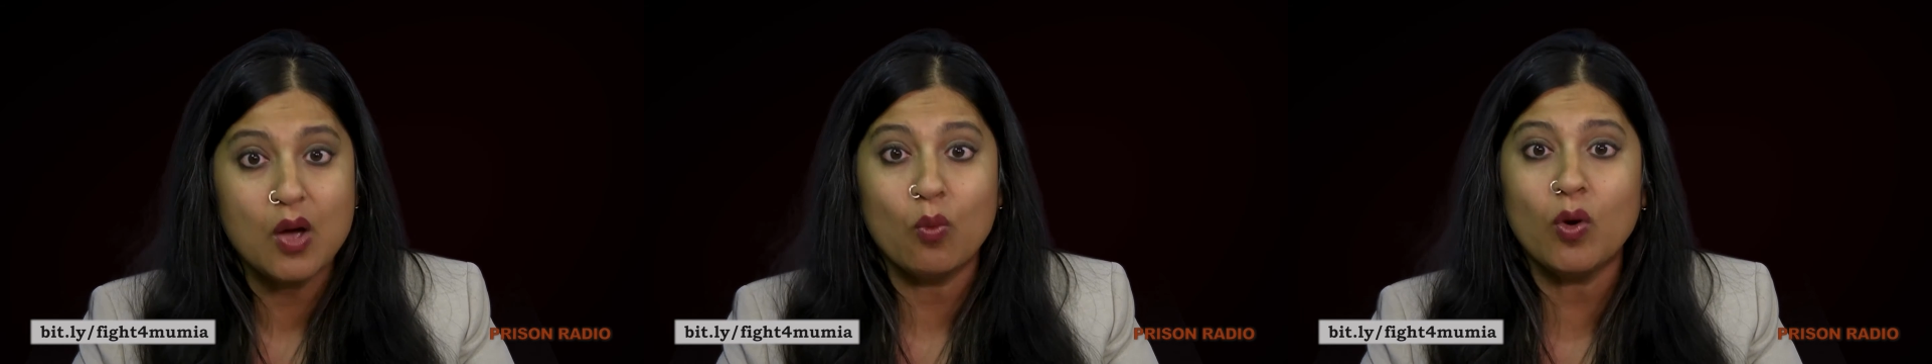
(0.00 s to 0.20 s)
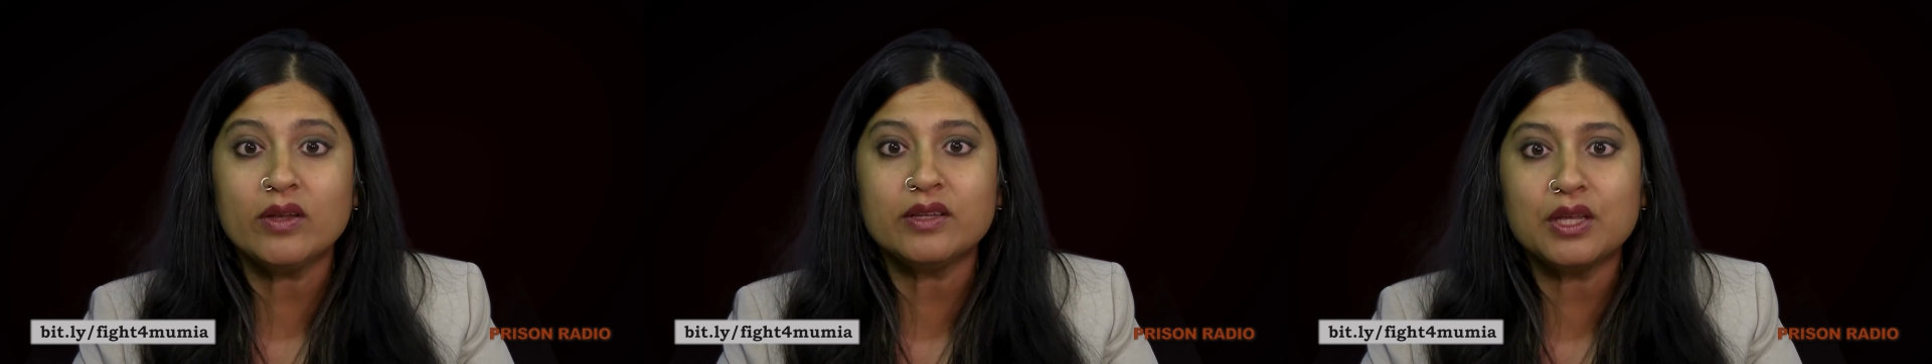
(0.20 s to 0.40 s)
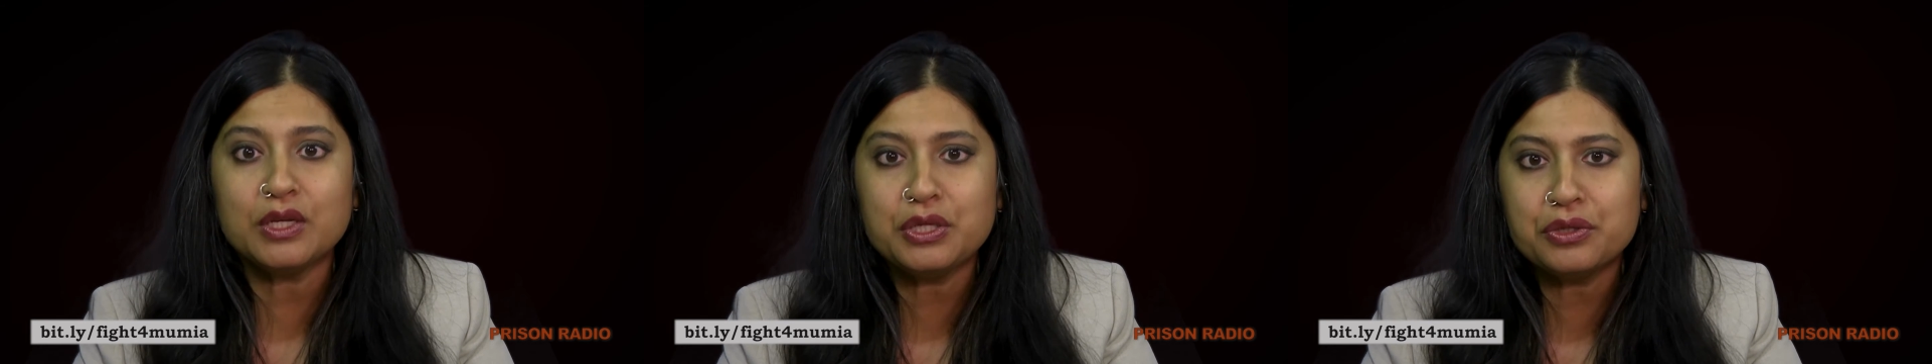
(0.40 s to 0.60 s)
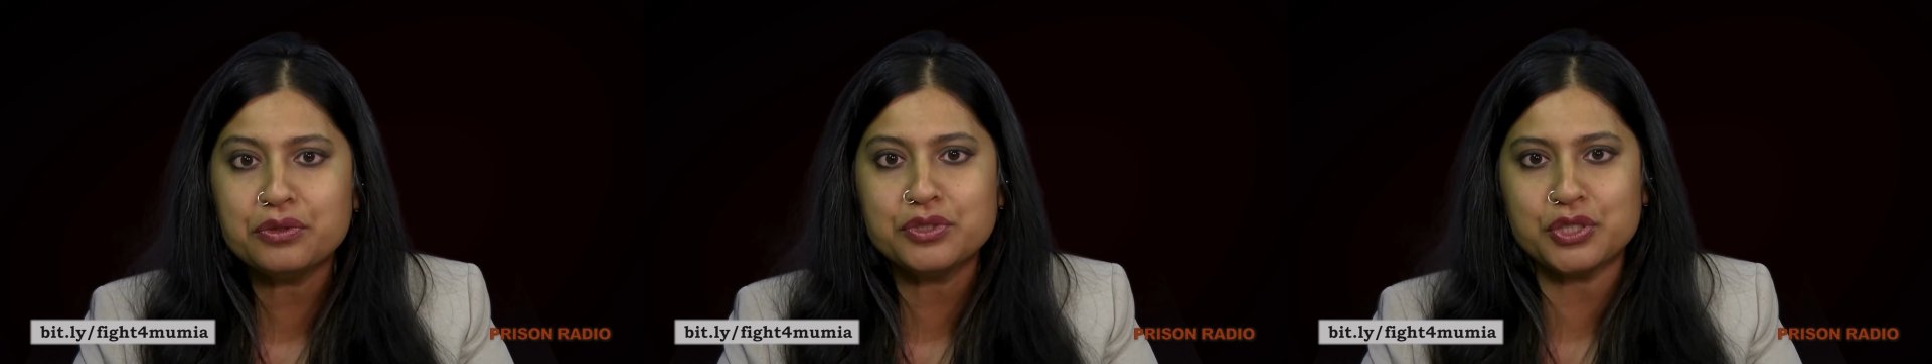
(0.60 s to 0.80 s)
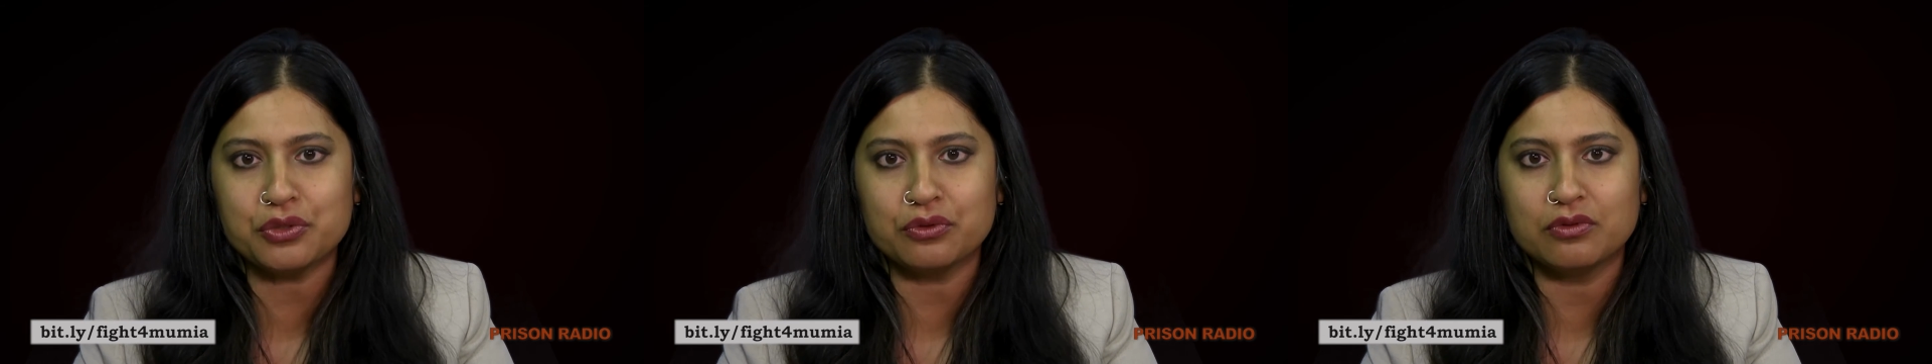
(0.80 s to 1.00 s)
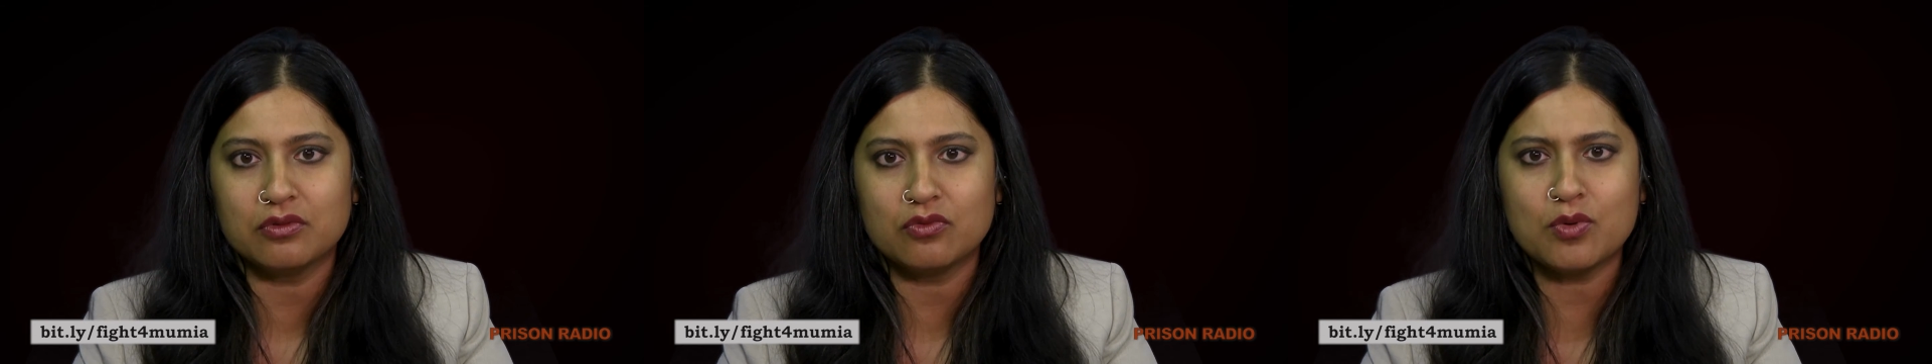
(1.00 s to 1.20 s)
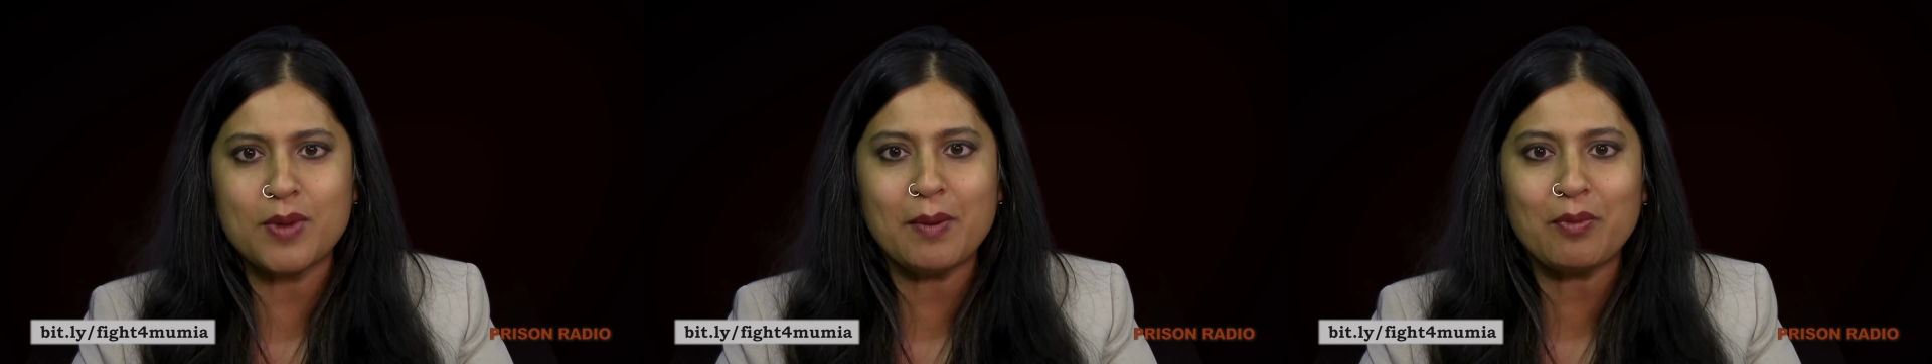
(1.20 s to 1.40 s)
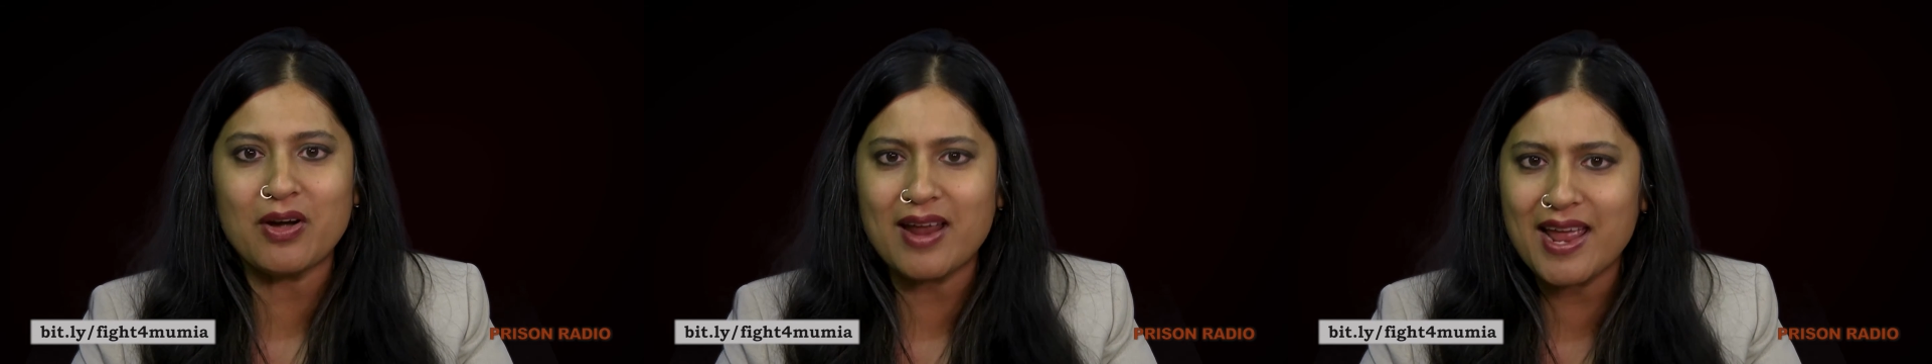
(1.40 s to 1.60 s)
What can you do?
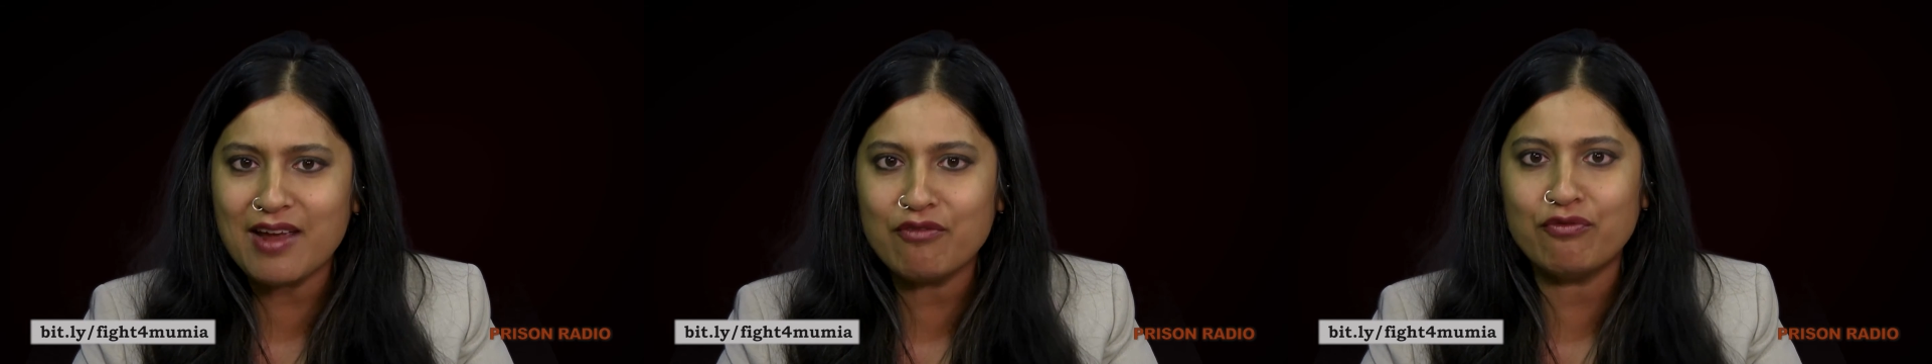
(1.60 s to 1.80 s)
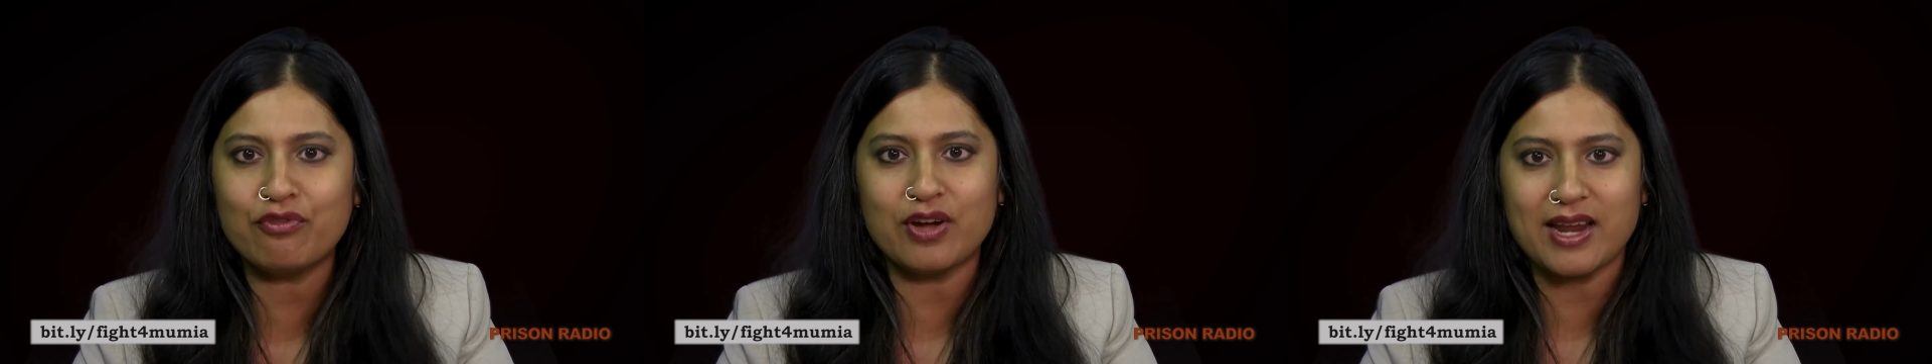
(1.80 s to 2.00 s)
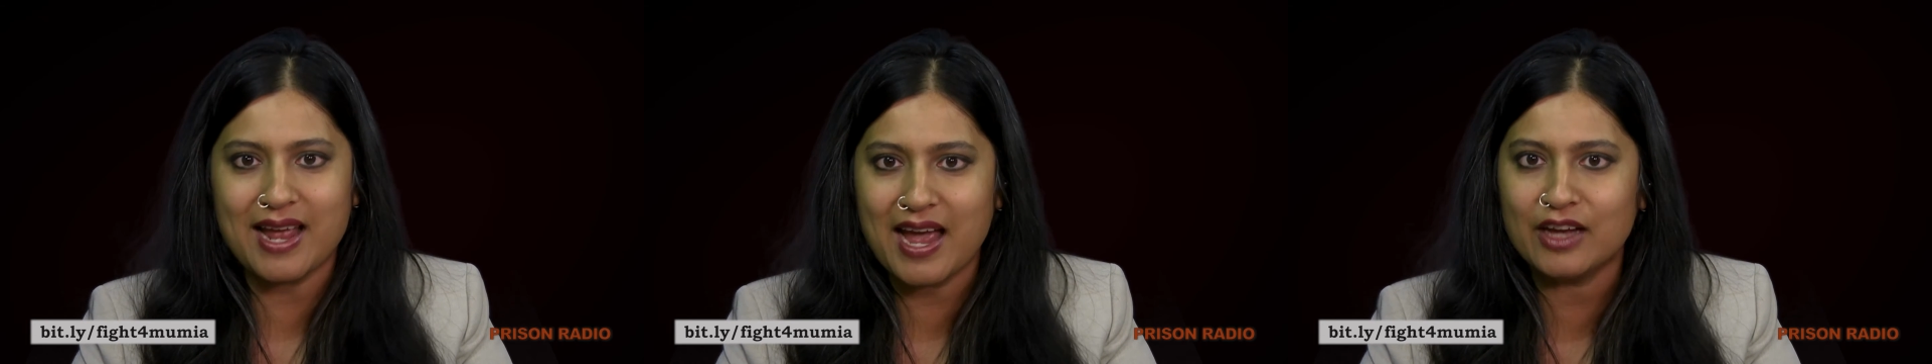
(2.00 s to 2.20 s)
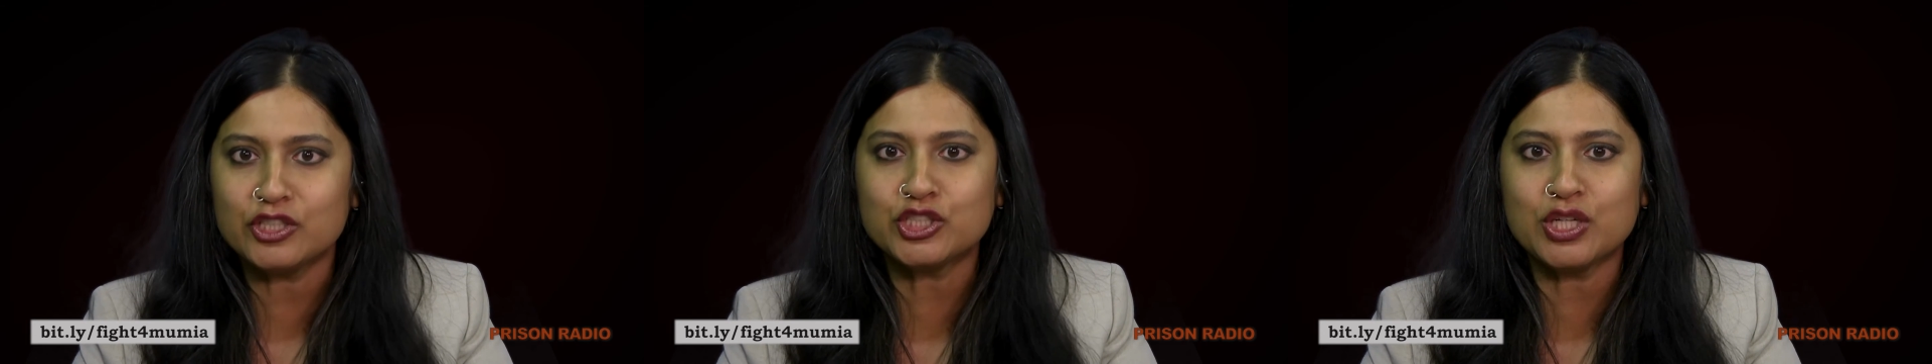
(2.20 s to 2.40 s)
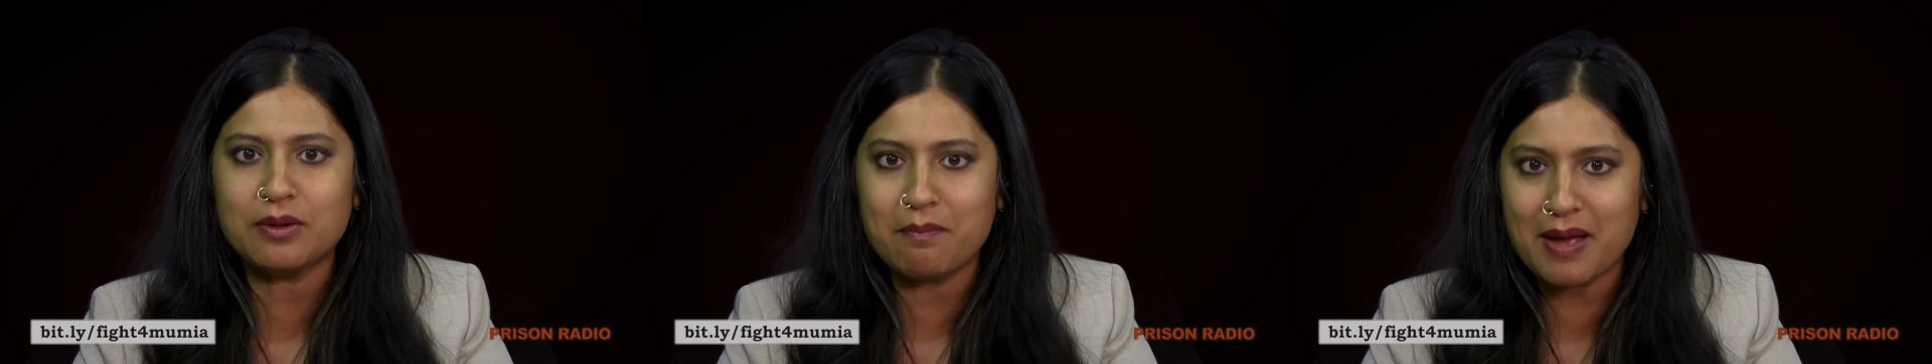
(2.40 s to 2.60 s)
Remember, every action